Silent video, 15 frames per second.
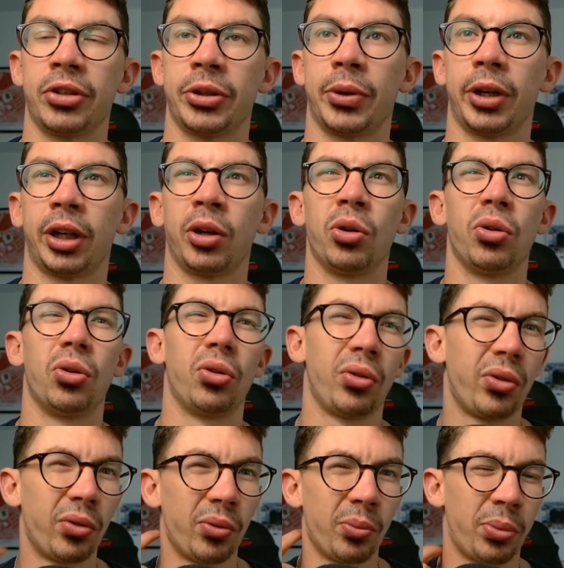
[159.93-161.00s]
So I caught
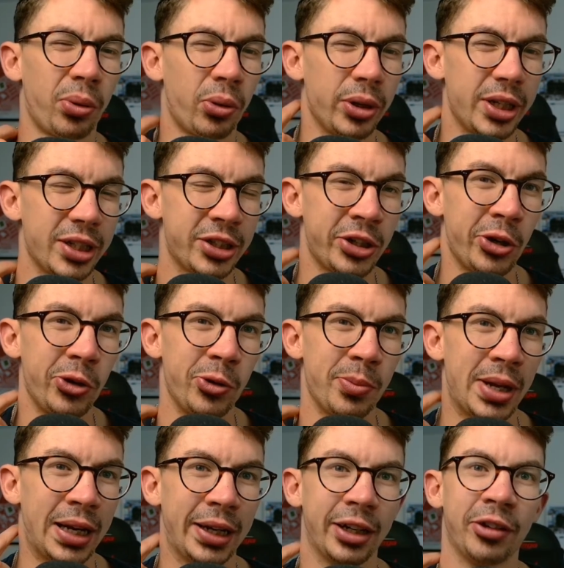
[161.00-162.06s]
0.2
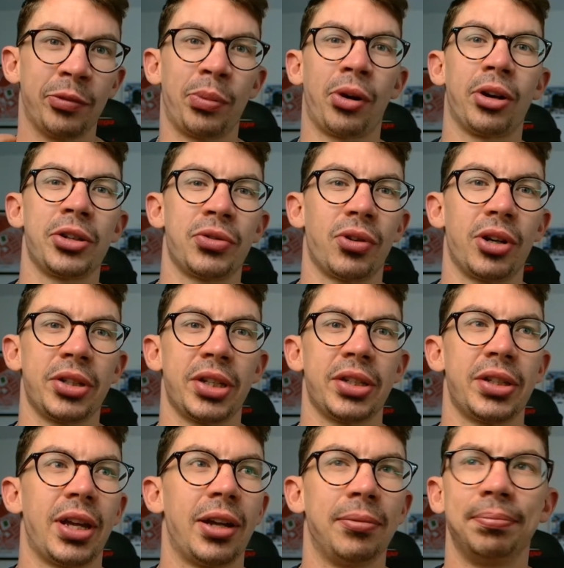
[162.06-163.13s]
million of price
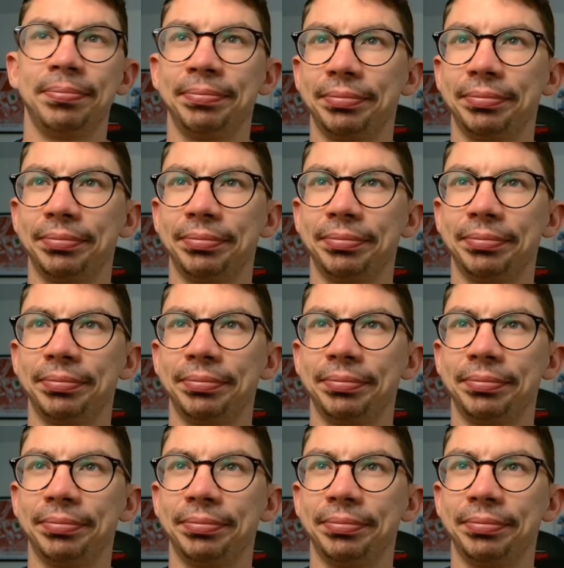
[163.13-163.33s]
rises then.